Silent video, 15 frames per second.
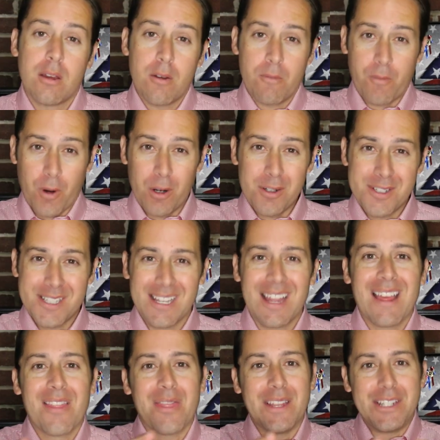First,
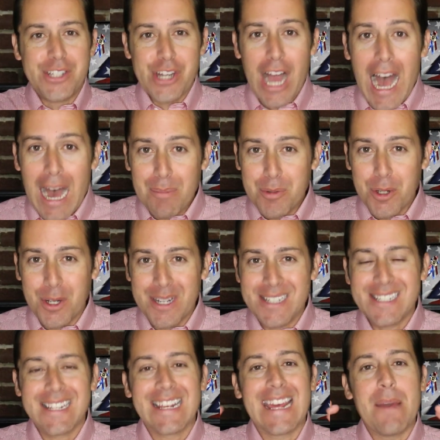the job
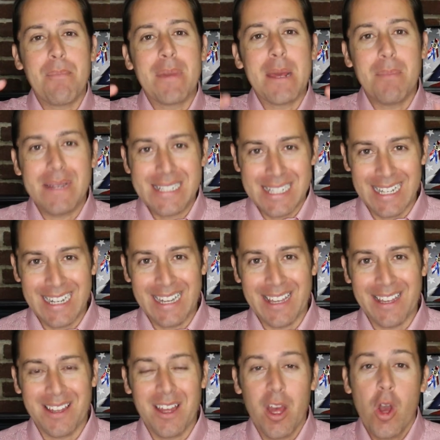duties can be
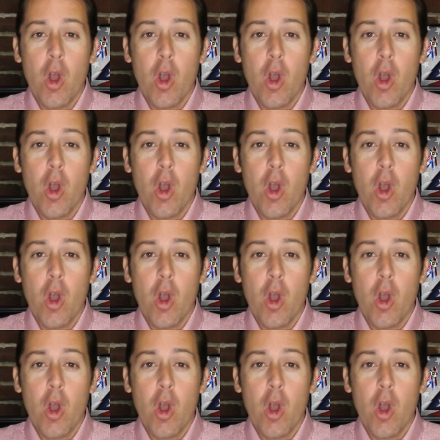misleading.